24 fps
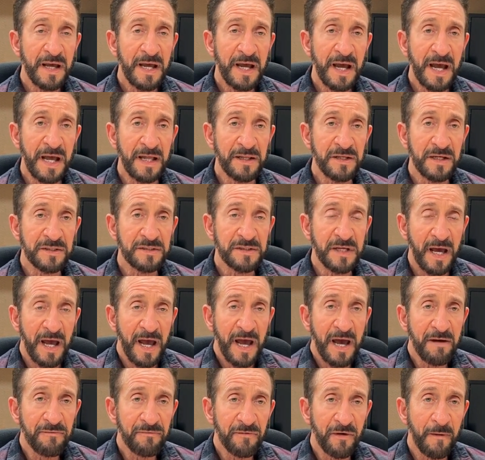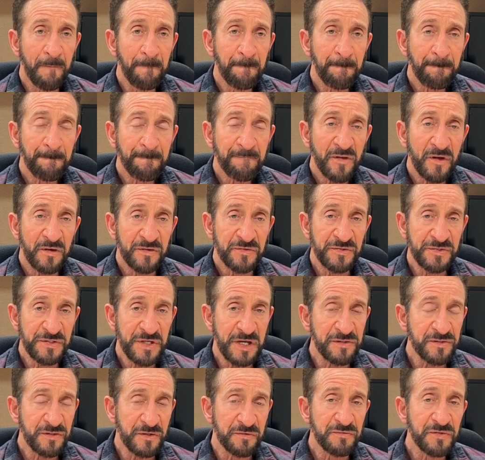and yet to have a
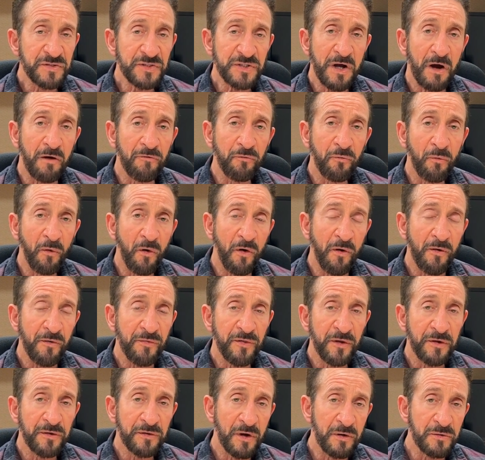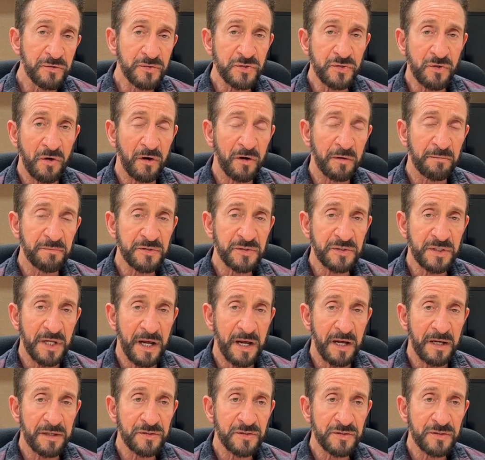sense of self-worth that no
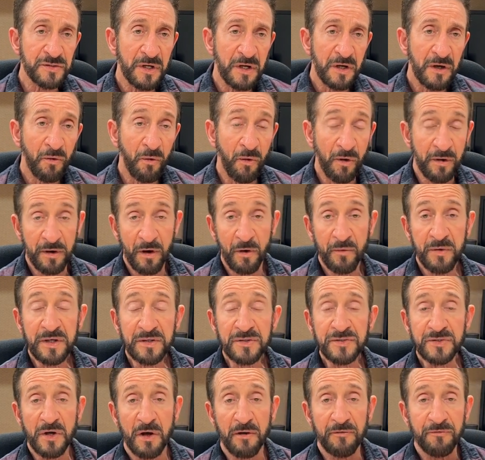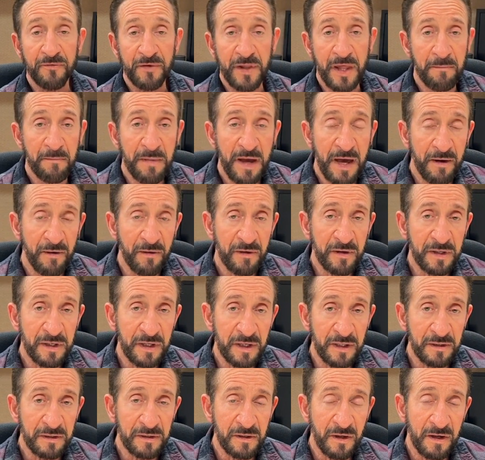circumstance, or no insult for that matter,
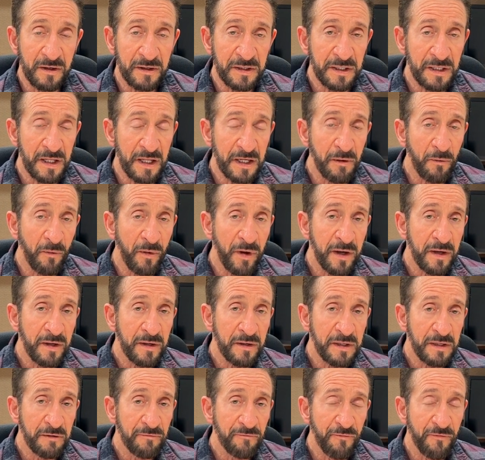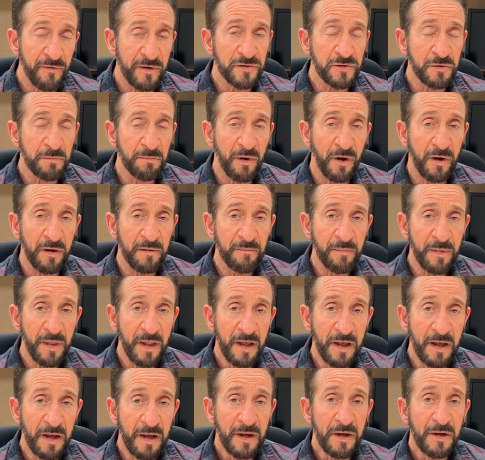can in any way infringe upon.
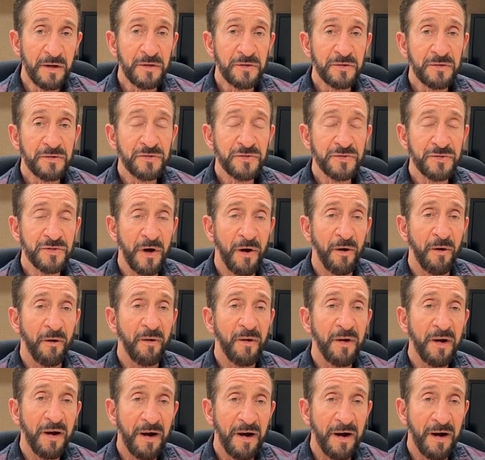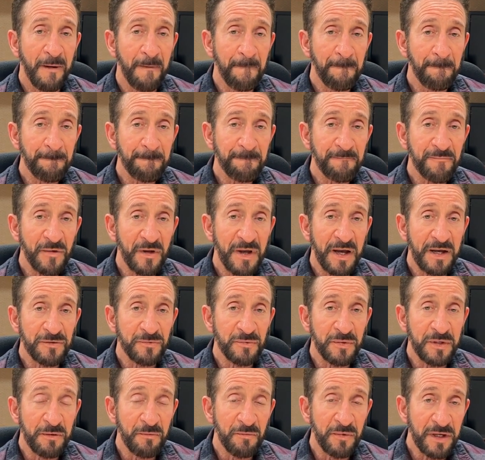So, as
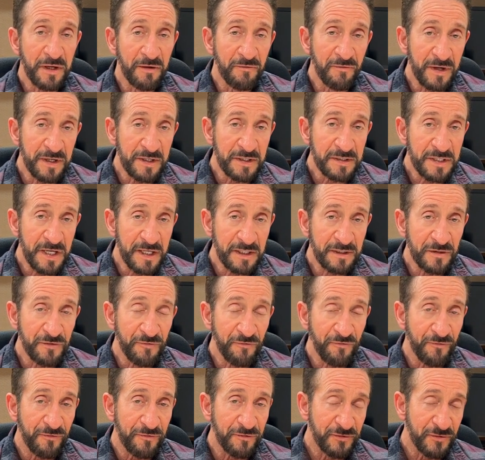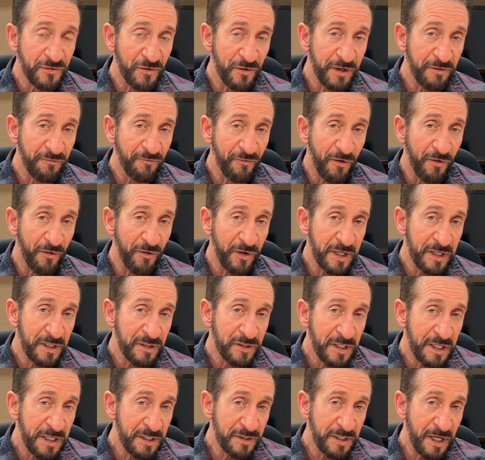we get ready to take this journey further,
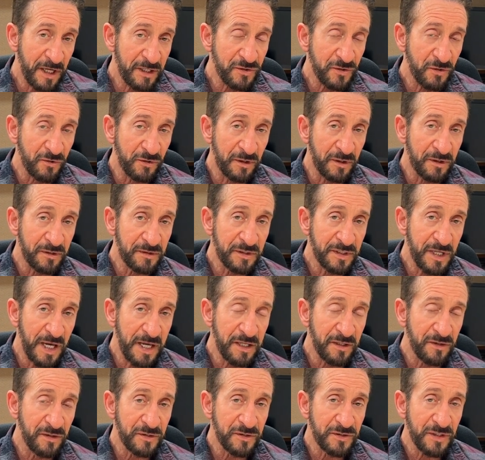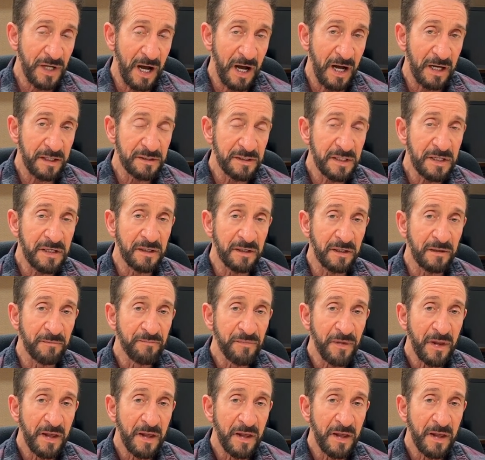he's next going to take this idea